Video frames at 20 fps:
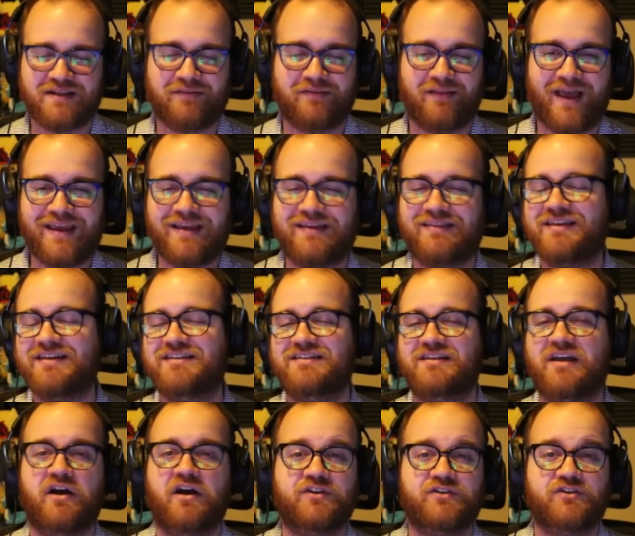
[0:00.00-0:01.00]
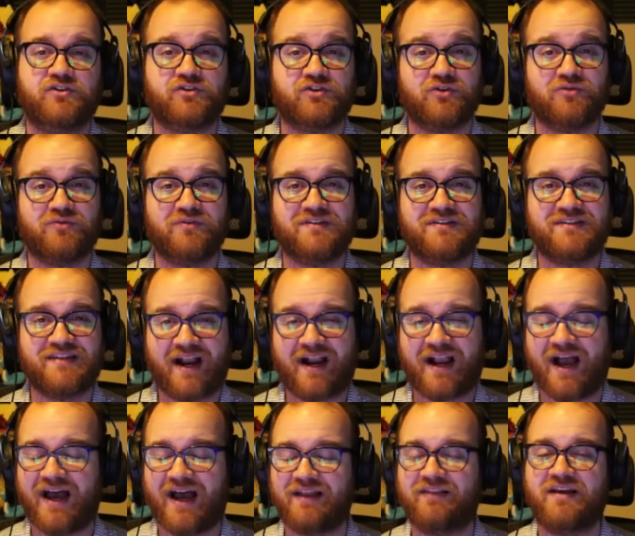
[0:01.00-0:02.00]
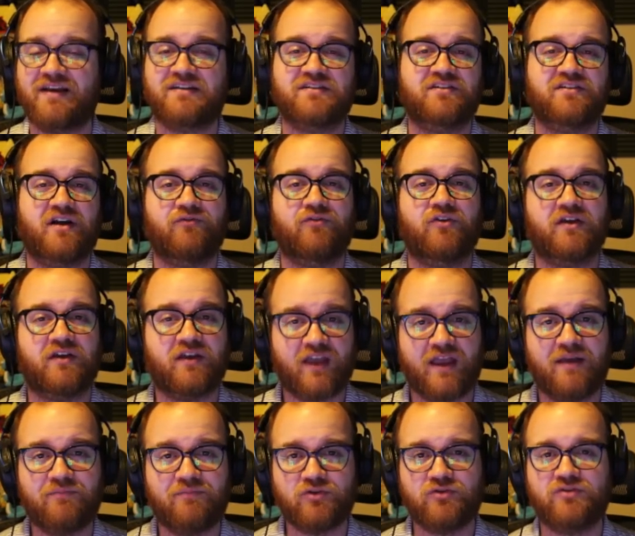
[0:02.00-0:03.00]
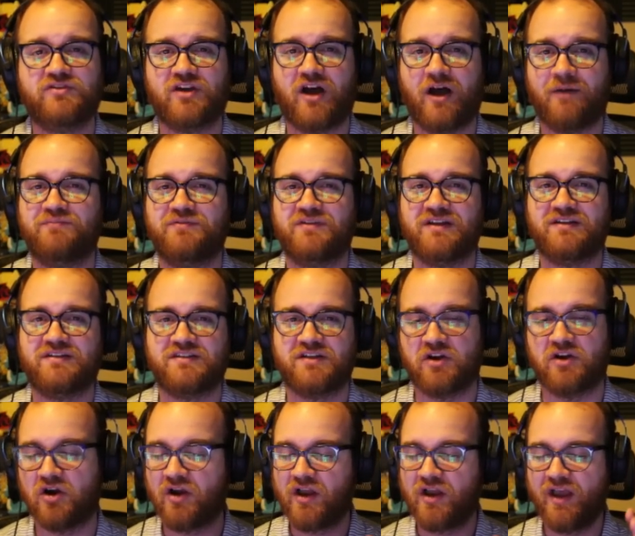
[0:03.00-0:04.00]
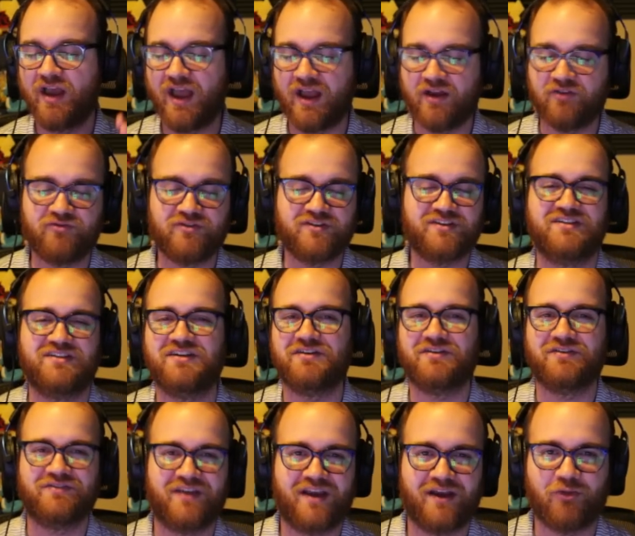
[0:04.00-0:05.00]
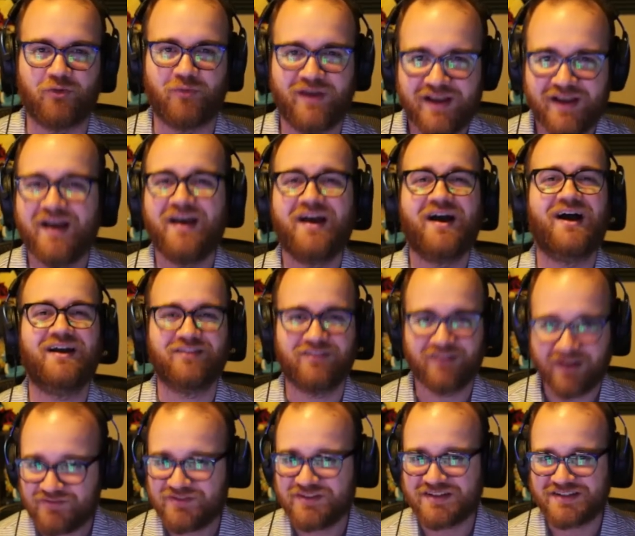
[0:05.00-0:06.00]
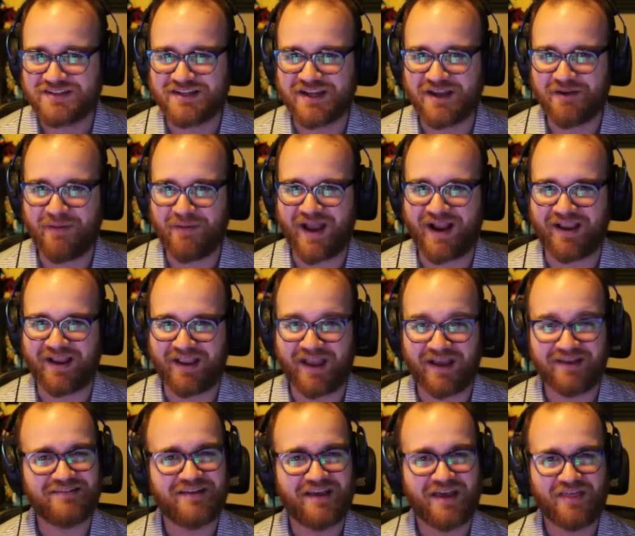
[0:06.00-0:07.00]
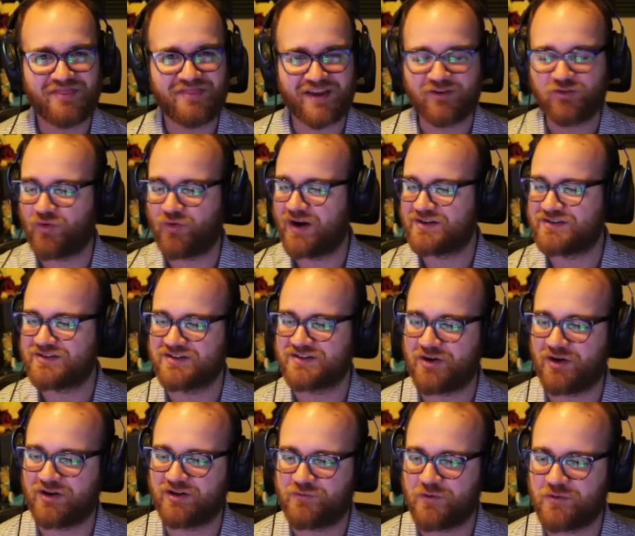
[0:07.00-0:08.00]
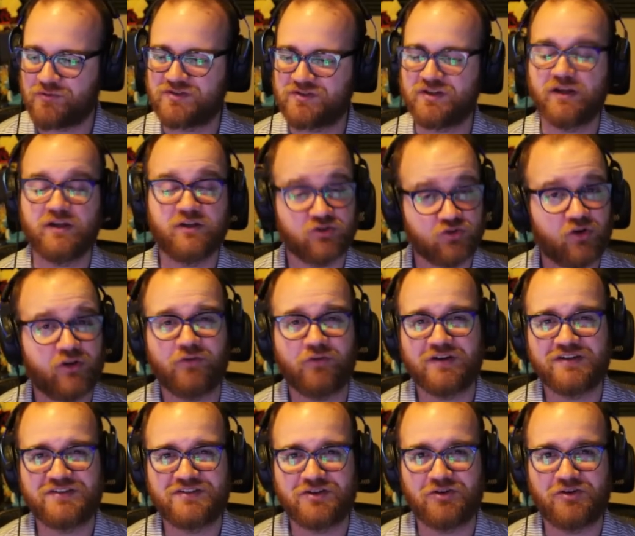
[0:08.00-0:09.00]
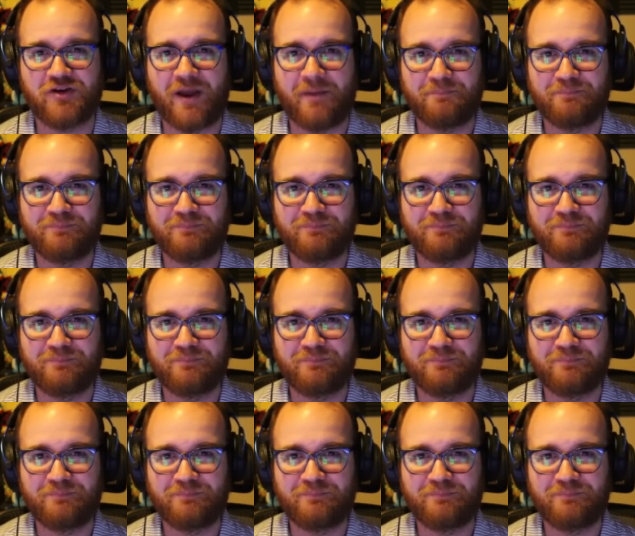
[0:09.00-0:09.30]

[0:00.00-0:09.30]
like this, I also do deck highlights and cover game news updates here every single day of the week. I'd love to see you back again. Thanks for watching as always, folks. Enjoy the rest of your day.